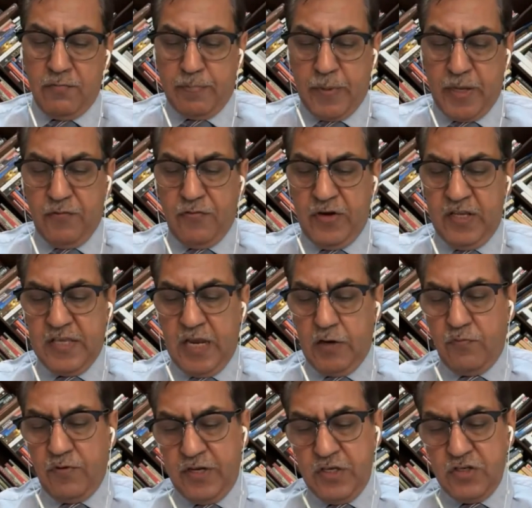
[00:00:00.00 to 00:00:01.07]
periphery
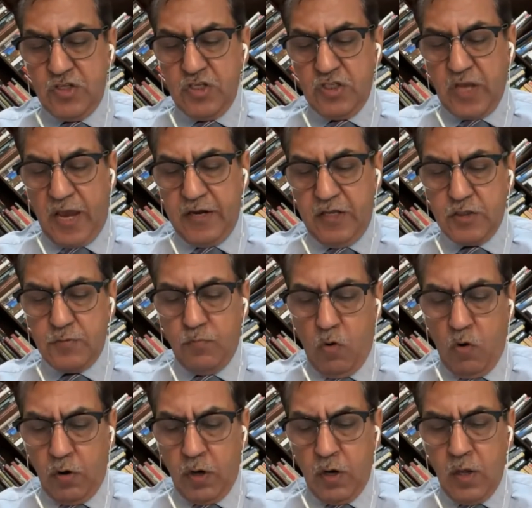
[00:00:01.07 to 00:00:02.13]
that worries the Chinese
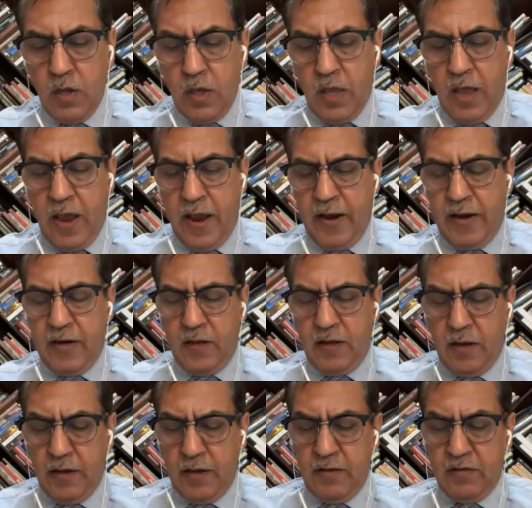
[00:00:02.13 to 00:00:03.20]
more. And
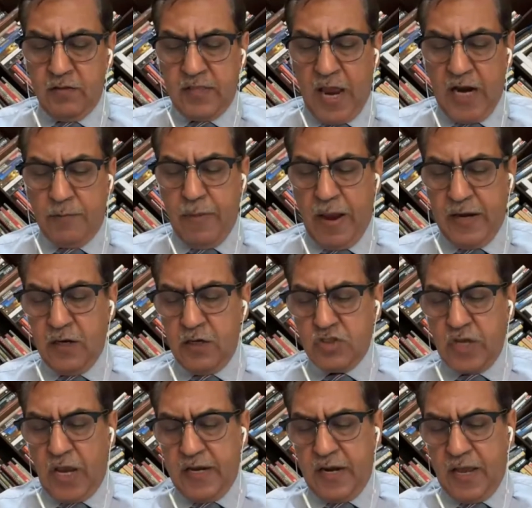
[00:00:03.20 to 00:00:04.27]
in that manner,
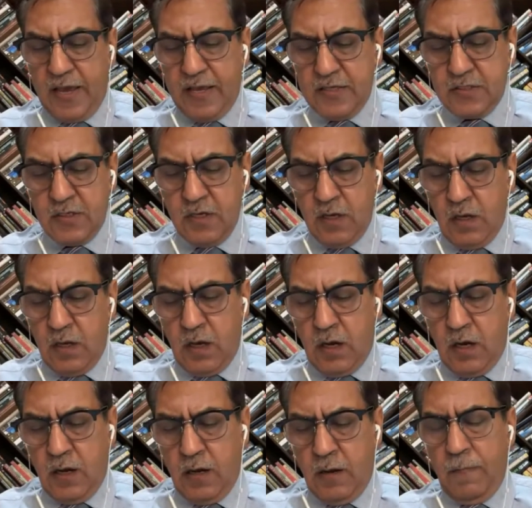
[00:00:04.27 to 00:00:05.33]
China has
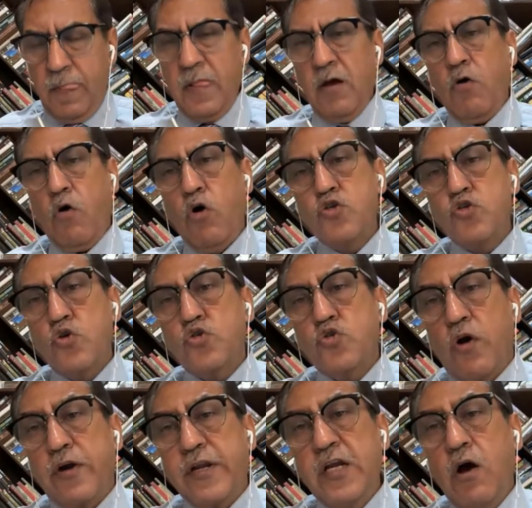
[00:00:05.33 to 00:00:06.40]
also
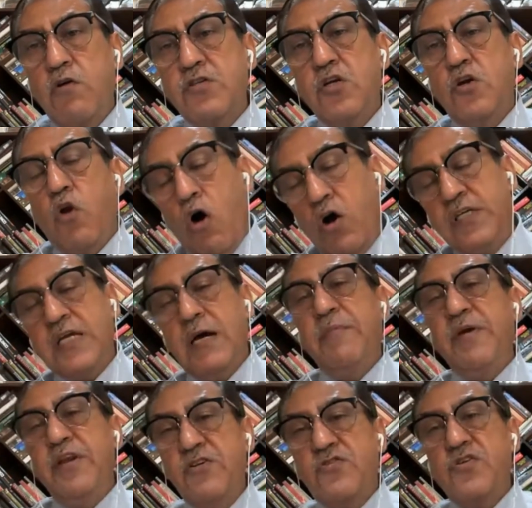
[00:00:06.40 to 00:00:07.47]
sorting out
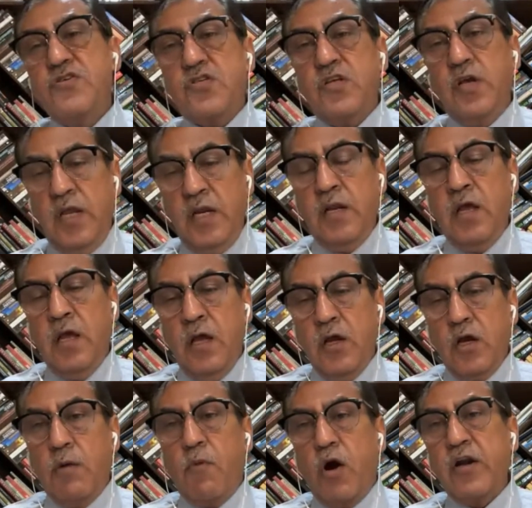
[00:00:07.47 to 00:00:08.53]
long-term interests in
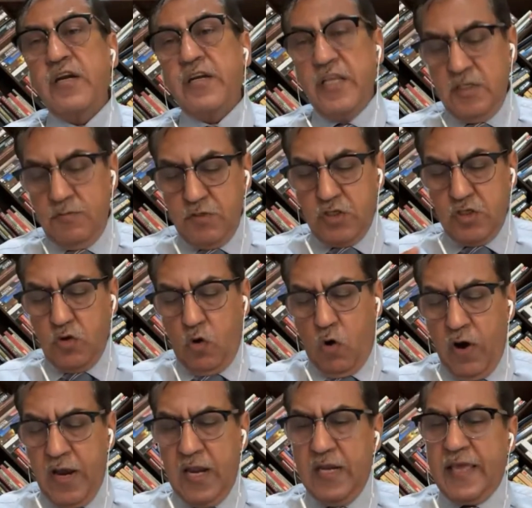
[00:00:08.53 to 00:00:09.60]
commodities, which is
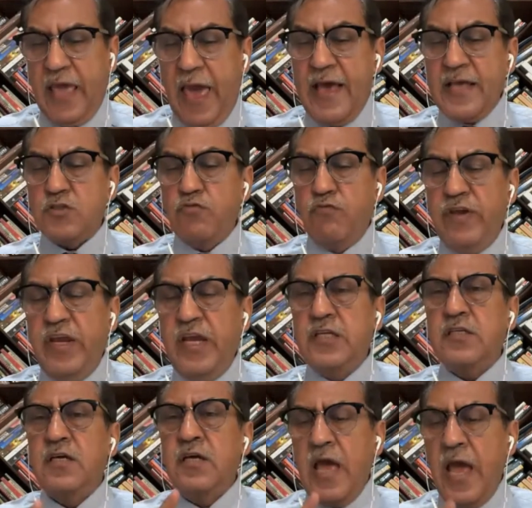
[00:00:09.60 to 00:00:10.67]
oil, gas,
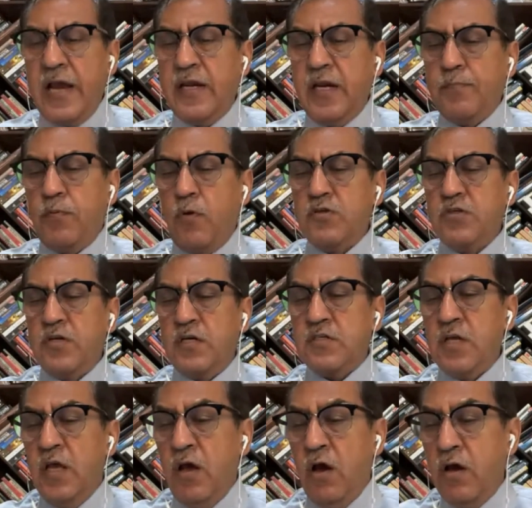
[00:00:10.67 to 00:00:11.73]
wheat, agri
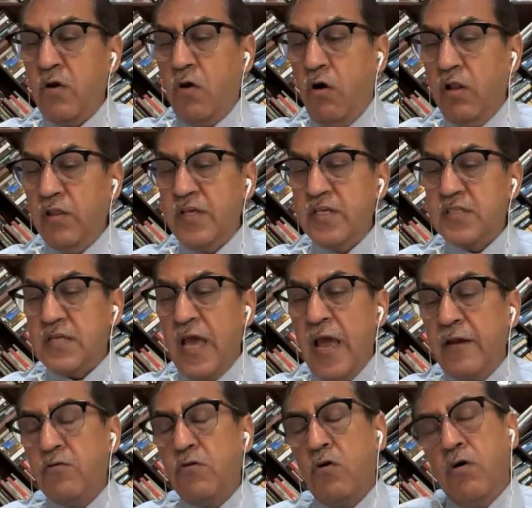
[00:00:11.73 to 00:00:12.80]
products, and all this. And